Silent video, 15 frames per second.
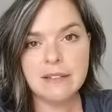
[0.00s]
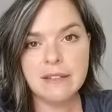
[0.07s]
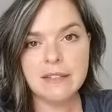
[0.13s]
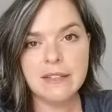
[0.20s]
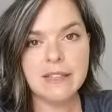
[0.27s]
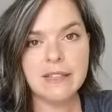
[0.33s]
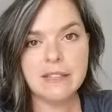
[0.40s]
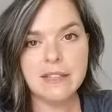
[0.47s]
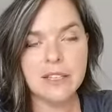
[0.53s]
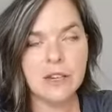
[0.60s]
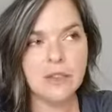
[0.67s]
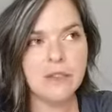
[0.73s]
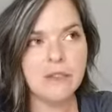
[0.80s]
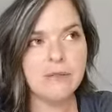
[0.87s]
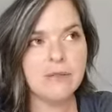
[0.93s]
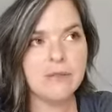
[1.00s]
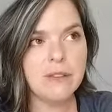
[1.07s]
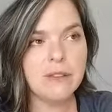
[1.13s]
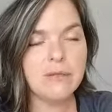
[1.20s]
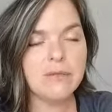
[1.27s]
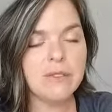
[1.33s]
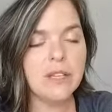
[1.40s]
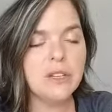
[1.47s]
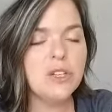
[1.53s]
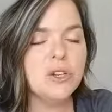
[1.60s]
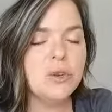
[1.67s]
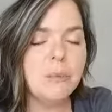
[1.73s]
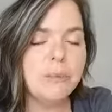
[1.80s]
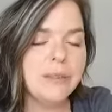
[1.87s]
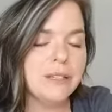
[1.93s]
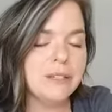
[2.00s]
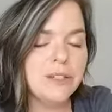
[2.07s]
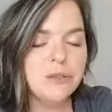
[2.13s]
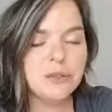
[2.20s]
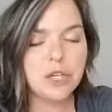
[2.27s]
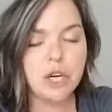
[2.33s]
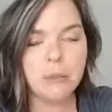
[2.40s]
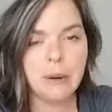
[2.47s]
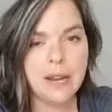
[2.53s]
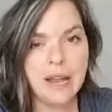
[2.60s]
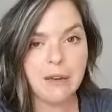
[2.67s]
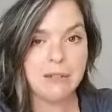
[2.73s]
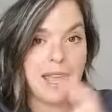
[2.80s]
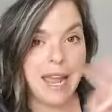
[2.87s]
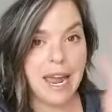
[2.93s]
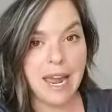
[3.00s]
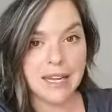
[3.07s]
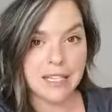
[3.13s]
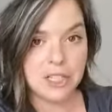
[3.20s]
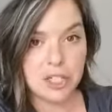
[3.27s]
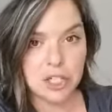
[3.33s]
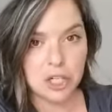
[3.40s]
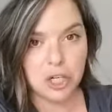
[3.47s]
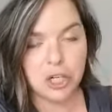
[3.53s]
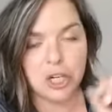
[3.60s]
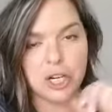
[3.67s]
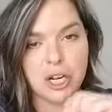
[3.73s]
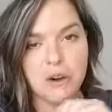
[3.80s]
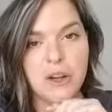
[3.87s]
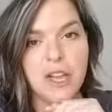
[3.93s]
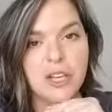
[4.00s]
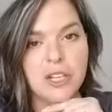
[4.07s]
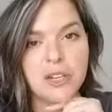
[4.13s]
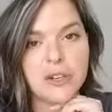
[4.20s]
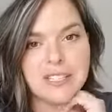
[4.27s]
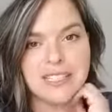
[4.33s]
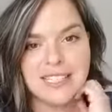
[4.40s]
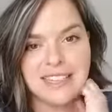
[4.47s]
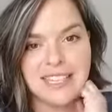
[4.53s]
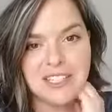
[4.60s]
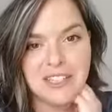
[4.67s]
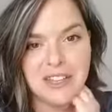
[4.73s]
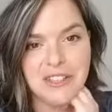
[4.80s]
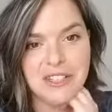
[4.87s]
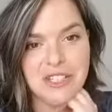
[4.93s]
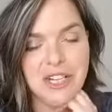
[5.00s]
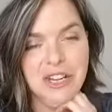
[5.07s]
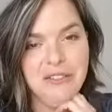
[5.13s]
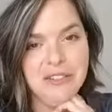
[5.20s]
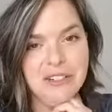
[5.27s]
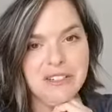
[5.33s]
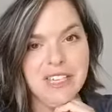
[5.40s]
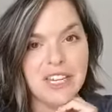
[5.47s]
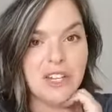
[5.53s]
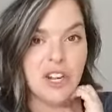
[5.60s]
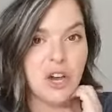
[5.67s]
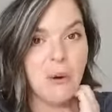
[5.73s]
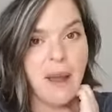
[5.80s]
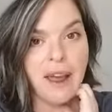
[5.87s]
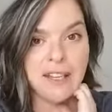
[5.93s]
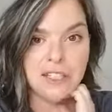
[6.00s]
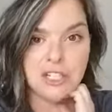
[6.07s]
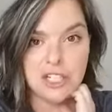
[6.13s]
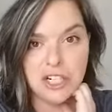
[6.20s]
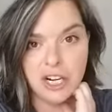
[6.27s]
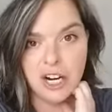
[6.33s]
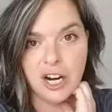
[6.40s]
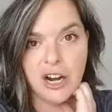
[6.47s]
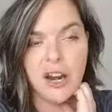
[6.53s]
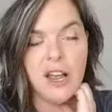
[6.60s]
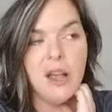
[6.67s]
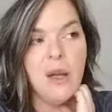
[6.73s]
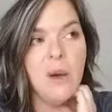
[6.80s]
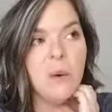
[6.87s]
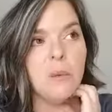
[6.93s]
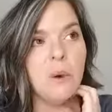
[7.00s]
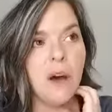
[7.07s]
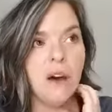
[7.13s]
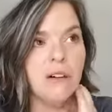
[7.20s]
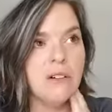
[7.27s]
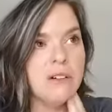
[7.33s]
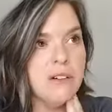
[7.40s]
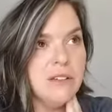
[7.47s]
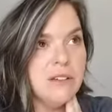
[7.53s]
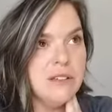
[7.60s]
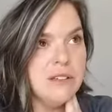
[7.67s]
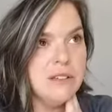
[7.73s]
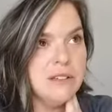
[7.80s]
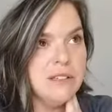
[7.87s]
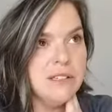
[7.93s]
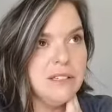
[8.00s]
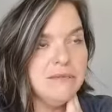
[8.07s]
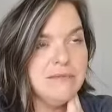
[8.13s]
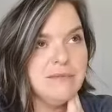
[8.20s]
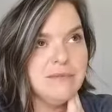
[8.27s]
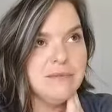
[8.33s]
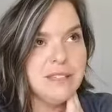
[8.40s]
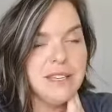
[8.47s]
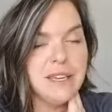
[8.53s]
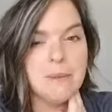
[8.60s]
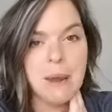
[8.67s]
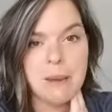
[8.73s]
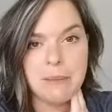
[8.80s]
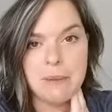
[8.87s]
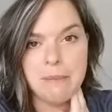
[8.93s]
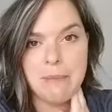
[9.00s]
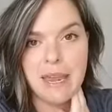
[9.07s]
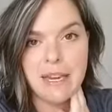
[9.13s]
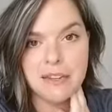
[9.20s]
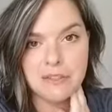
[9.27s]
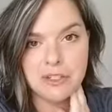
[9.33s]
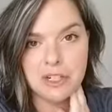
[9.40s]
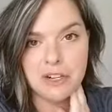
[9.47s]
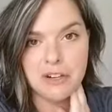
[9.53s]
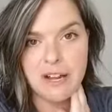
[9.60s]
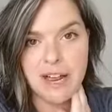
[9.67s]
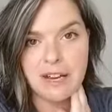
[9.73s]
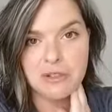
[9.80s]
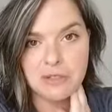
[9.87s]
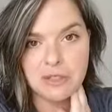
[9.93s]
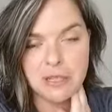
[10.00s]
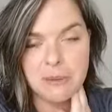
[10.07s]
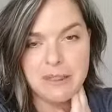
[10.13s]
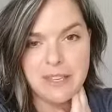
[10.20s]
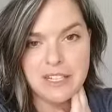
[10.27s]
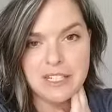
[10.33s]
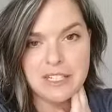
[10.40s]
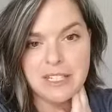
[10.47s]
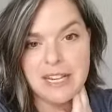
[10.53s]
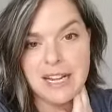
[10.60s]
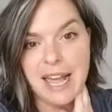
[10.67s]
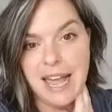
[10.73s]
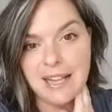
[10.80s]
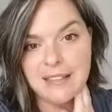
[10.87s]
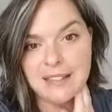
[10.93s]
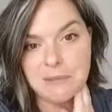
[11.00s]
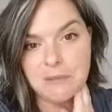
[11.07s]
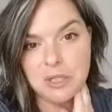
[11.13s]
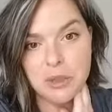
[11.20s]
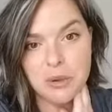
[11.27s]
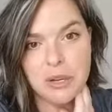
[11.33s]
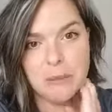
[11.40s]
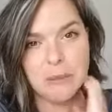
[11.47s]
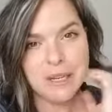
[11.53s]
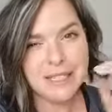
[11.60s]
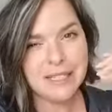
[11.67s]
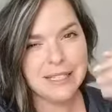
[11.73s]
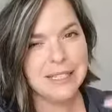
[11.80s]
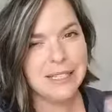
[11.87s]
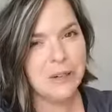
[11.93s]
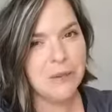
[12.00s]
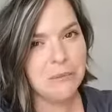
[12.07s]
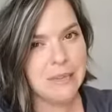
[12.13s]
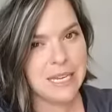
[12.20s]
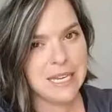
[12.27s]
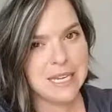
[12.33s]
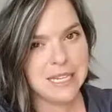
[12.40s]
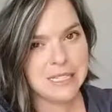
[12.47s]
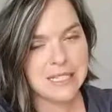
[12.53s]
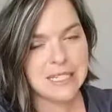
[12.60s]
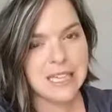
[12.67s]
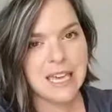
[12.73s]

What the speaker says: the new term right now is added sugar. You can see things on the shelf and it'll say no added sugar. Well, it might be made of sugar naturally, but they just didn't add some to it, but it still means